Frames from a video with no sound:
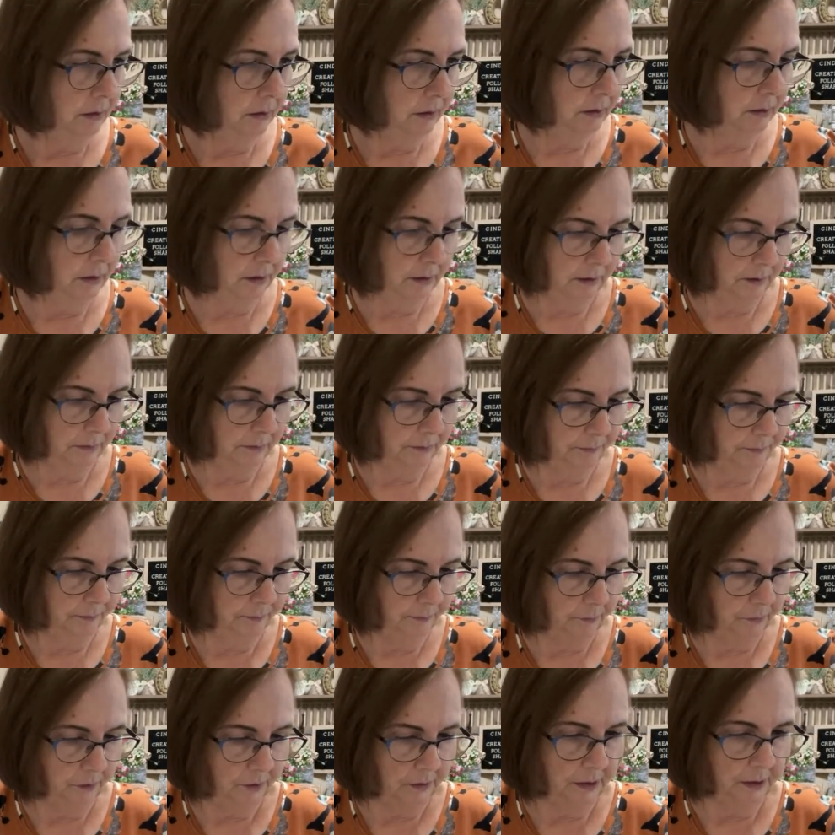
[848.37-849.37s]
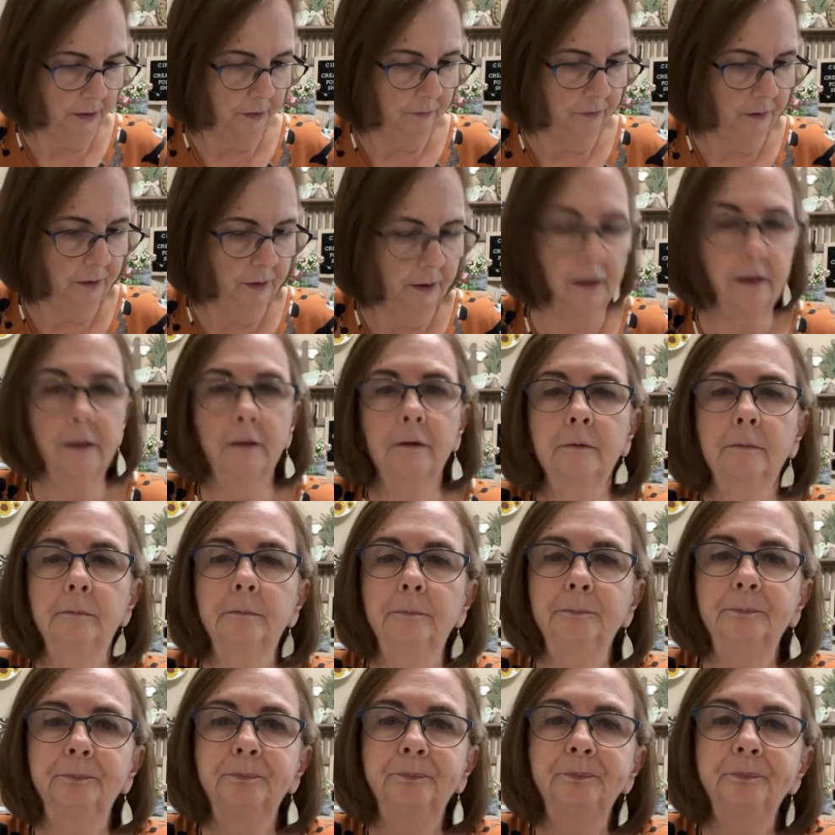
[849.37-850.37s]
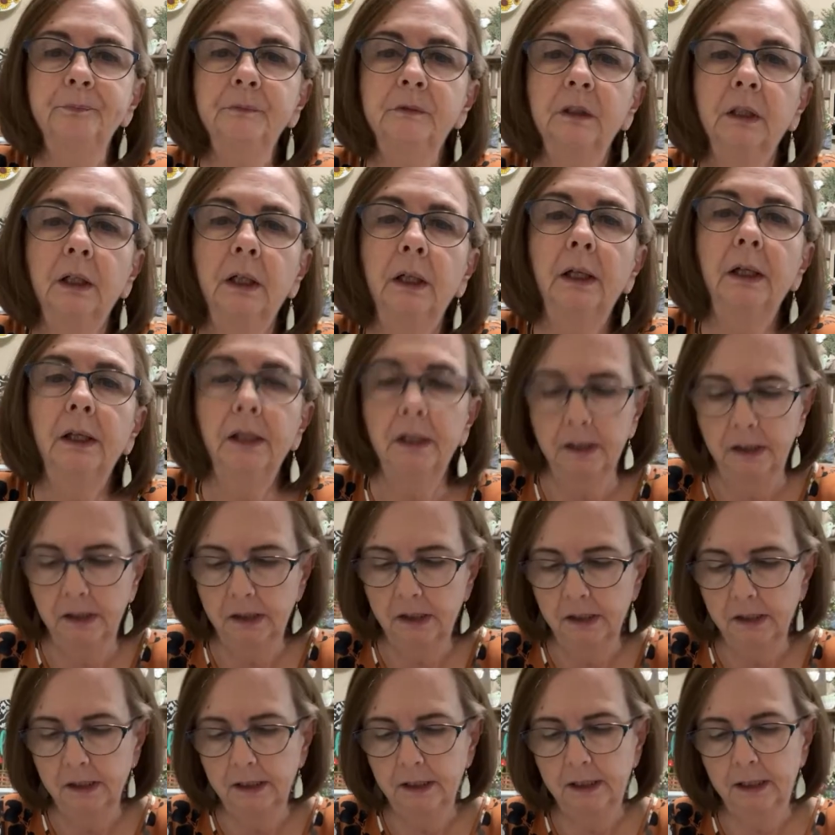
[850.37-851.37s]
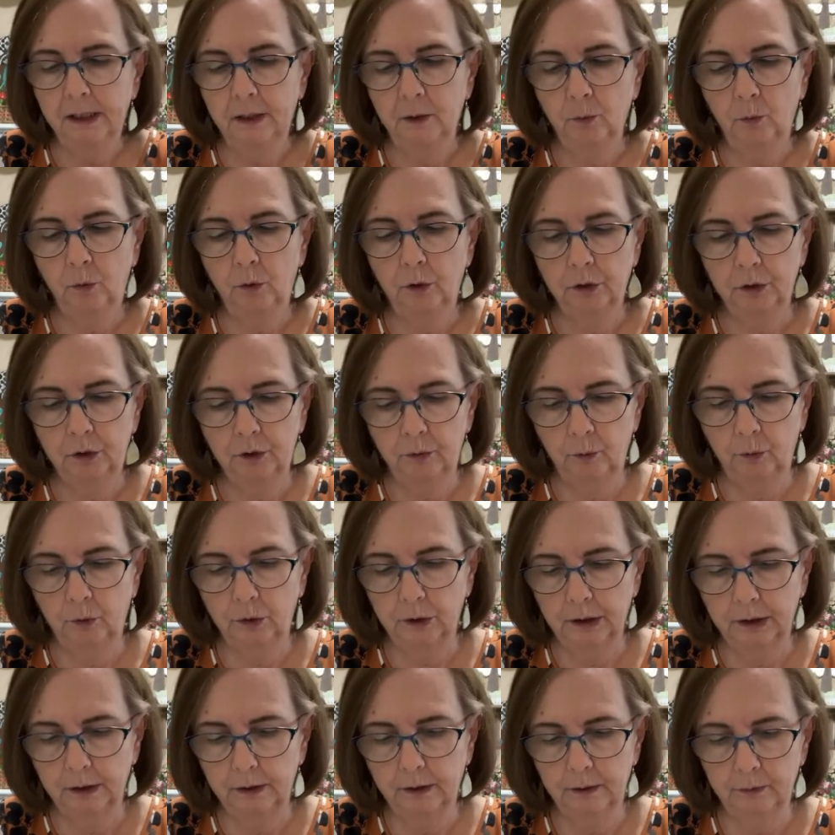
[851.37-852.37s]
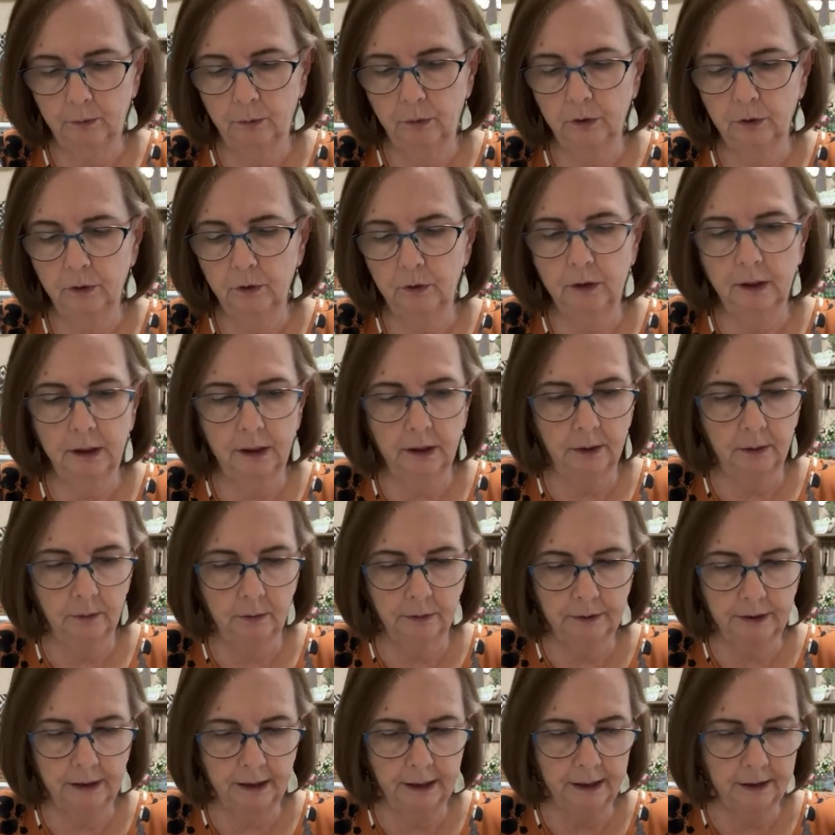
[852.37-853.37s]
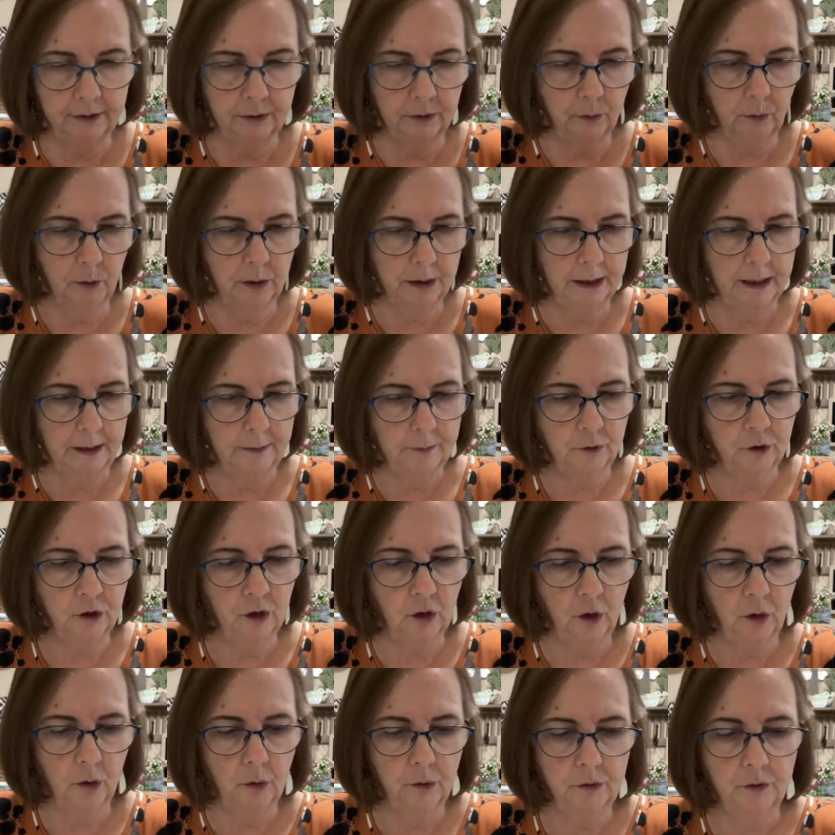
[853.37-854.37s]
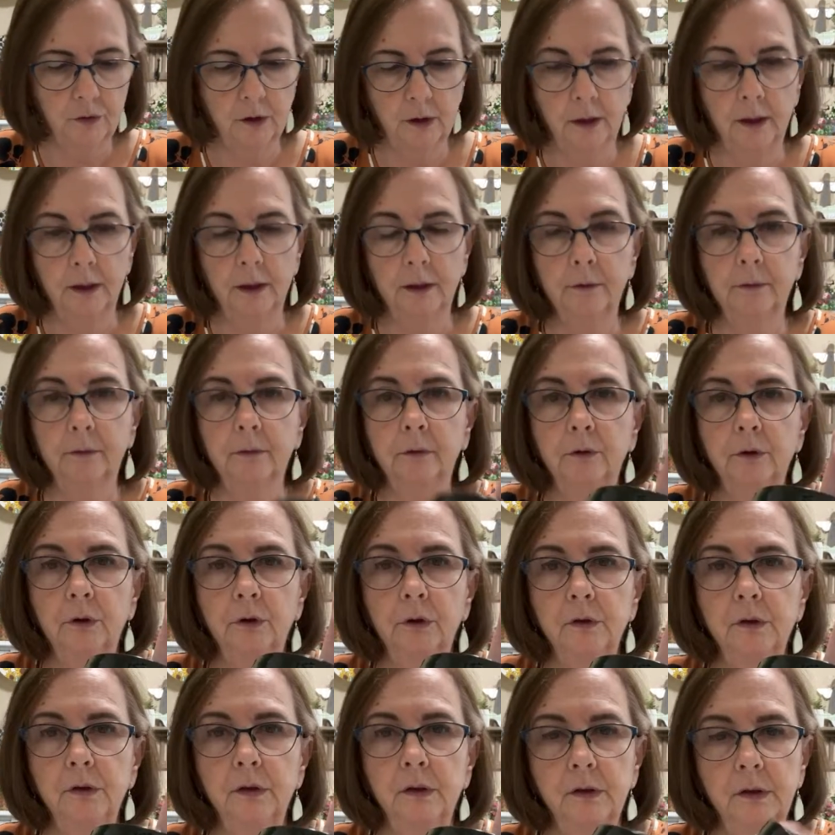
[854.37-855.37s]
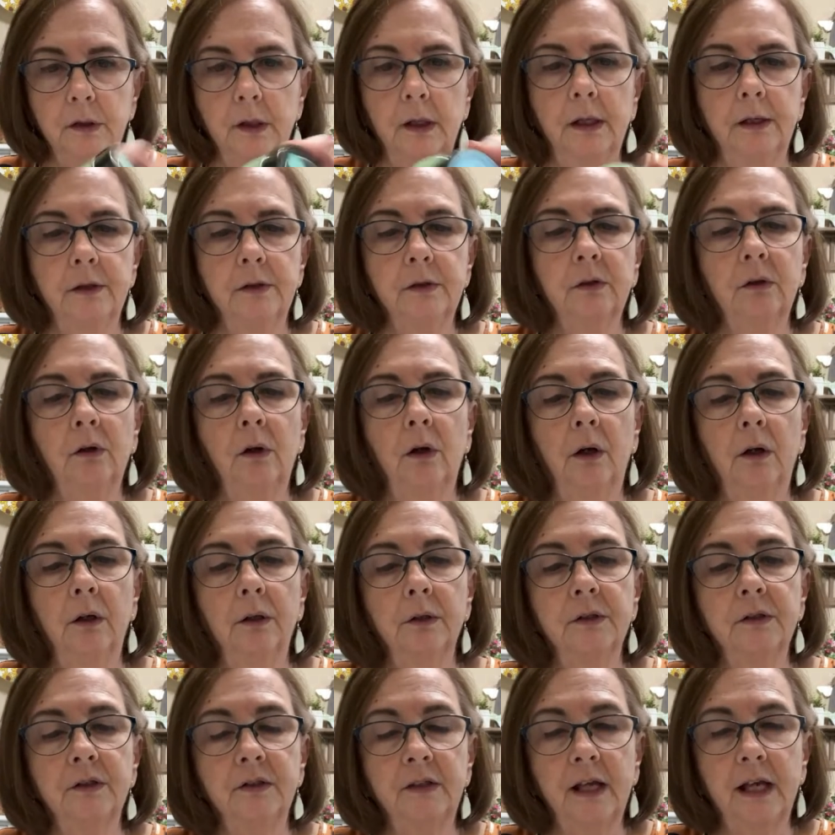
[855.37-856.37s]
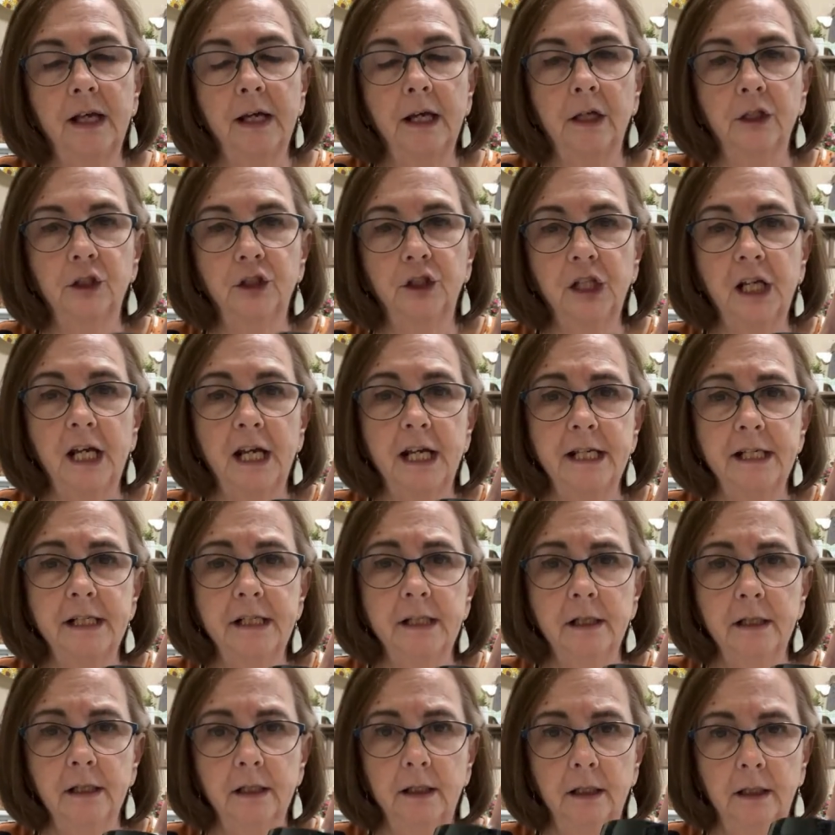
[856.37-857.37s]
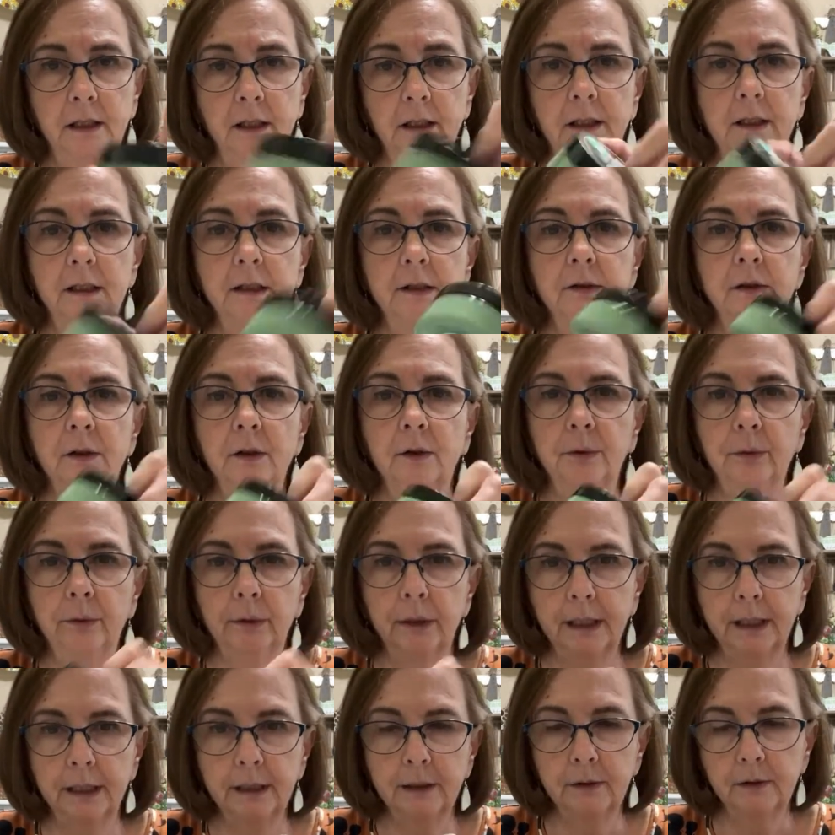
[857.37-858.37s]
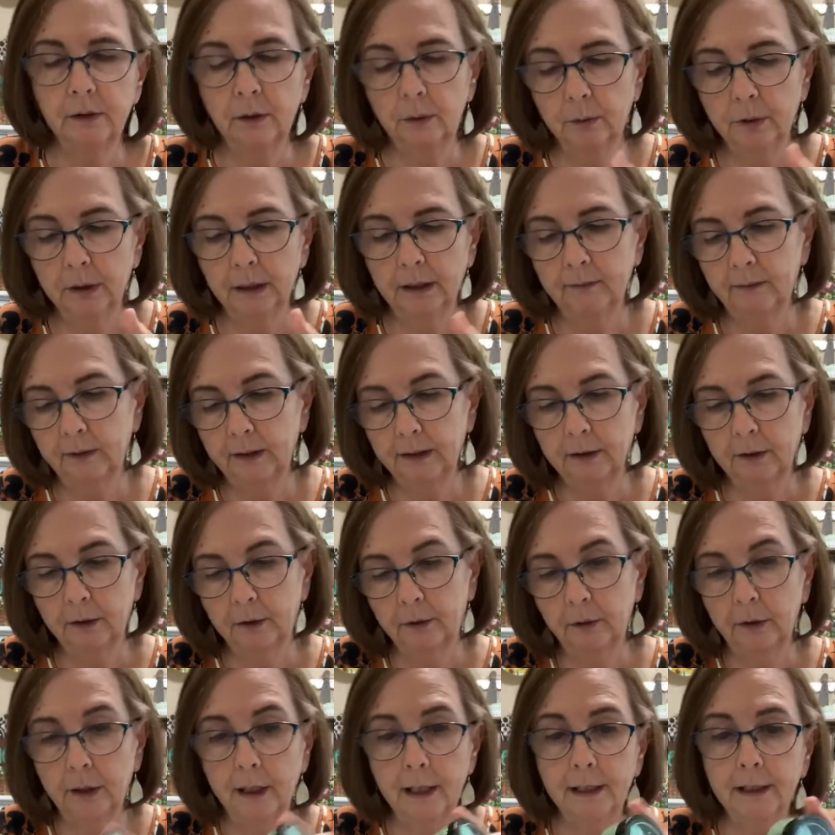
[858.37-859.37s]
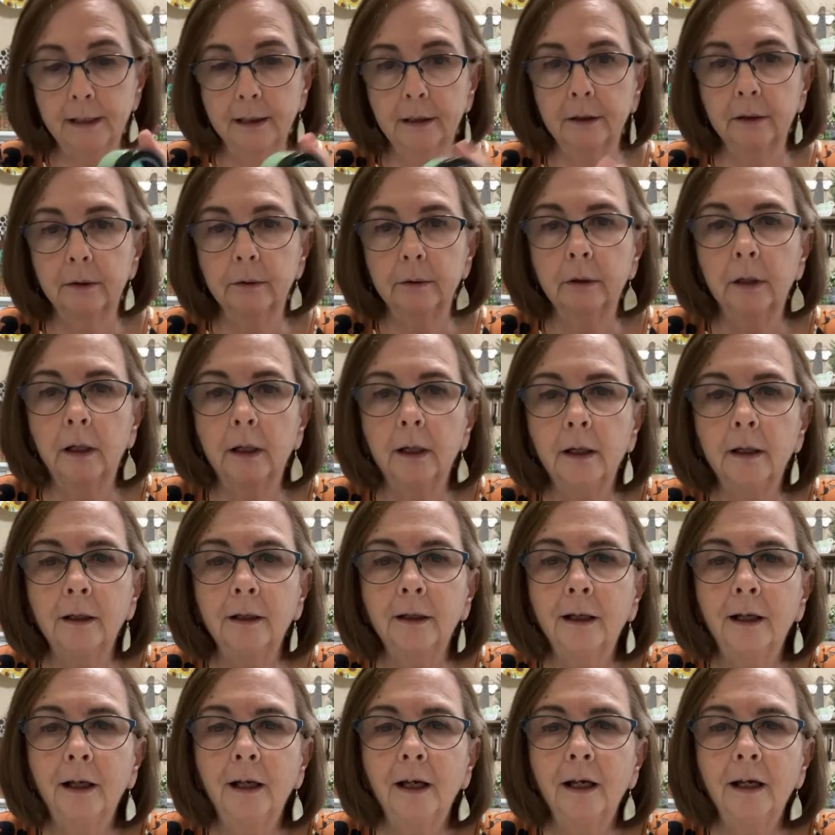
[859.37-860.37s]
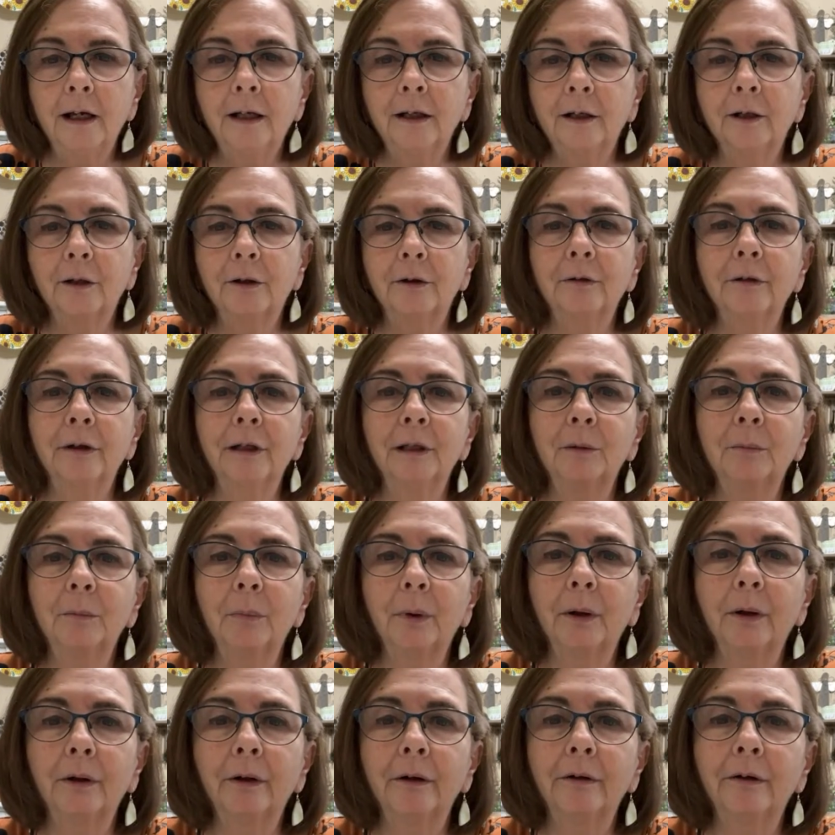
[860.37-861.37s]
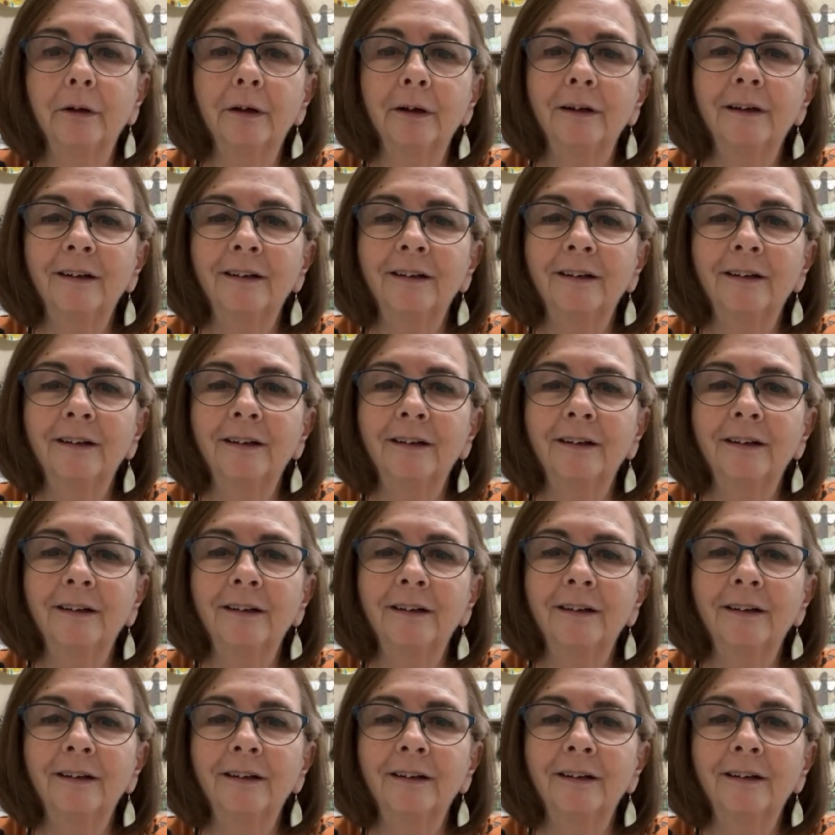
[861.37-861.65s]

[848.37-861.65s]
Put that over there. And we'll do the other one. The other one I chose, it's called a jade. It's a green, so we're gonna have like a gray and a green bird.